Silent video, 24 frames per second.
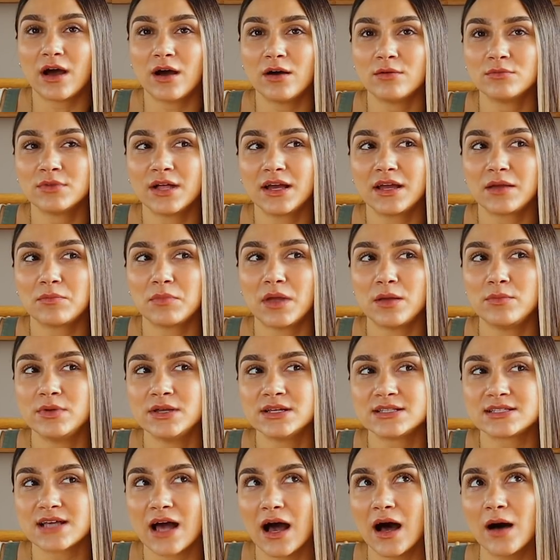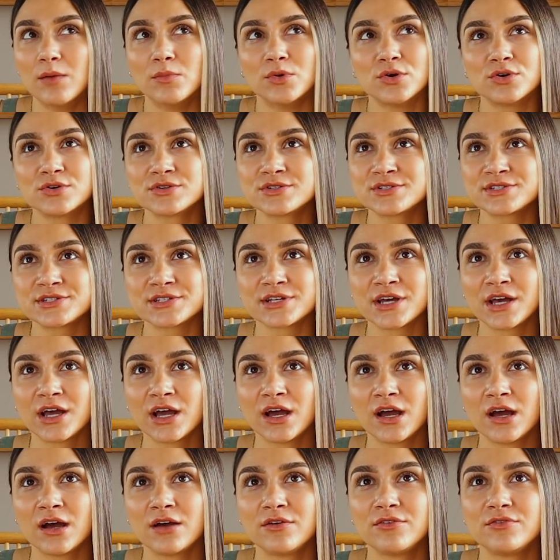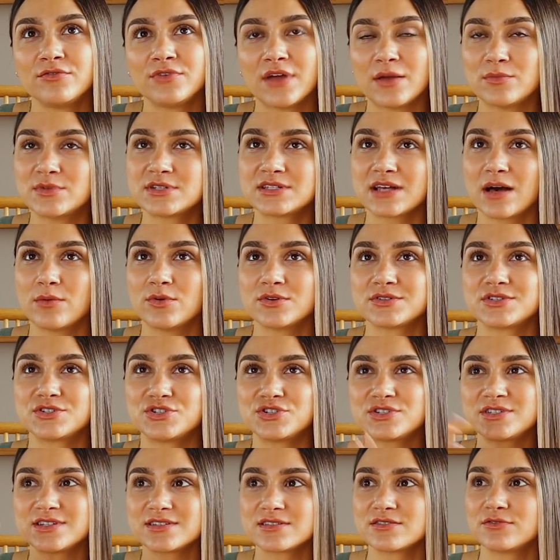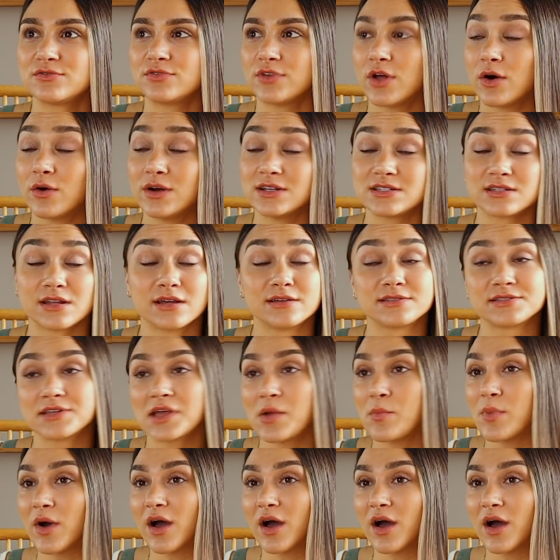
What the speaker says: now I'm like, maybe it's Amos. Famous Amos, it just doesn't flow as nicely,